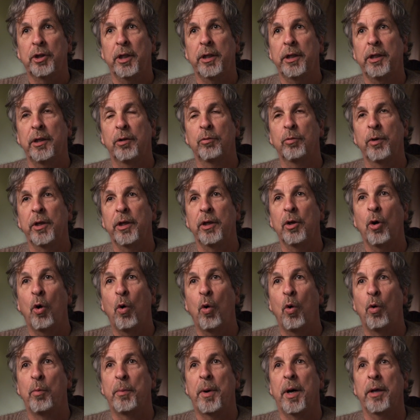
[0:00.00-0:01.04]
that he had written
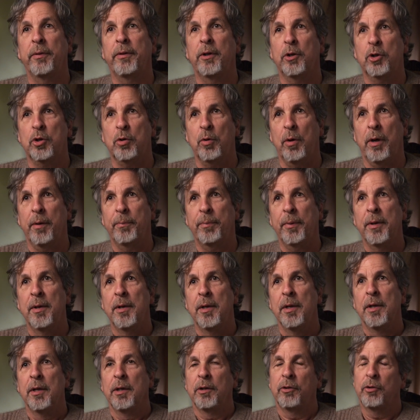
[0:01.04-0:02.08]
home on the trip.
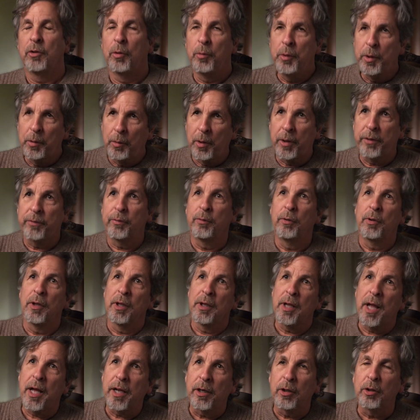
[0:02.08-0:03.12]
So we went through the
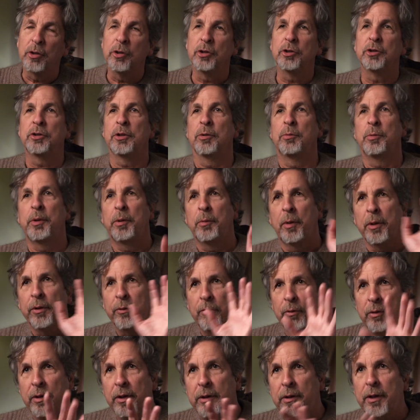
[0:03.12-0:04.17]
letters, and we went
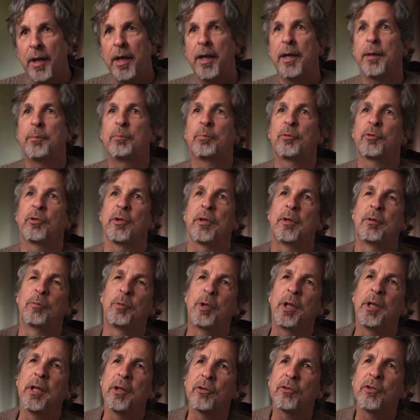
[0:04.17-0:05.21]
through the tapes, and
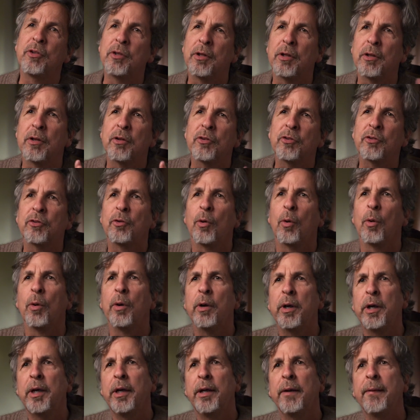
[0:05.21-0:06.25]
we listened to the
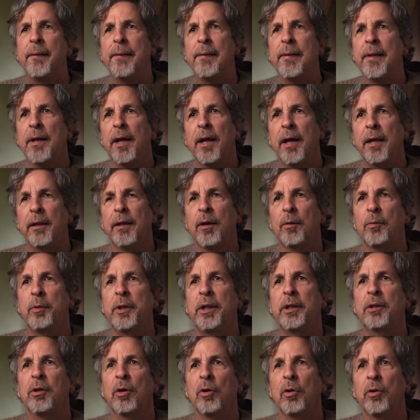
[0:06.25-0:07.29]
story, and then
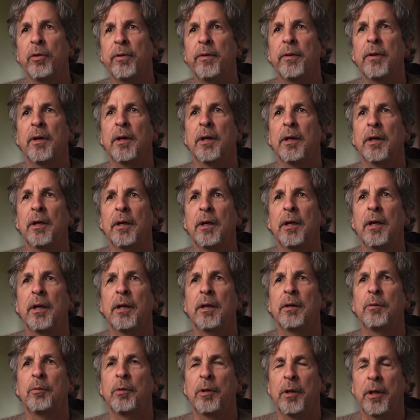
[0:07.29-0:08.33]
we told
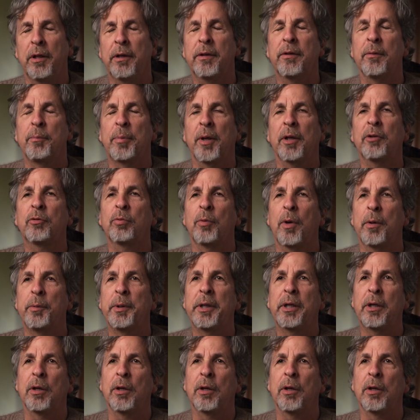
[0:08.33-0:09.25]
it the best way we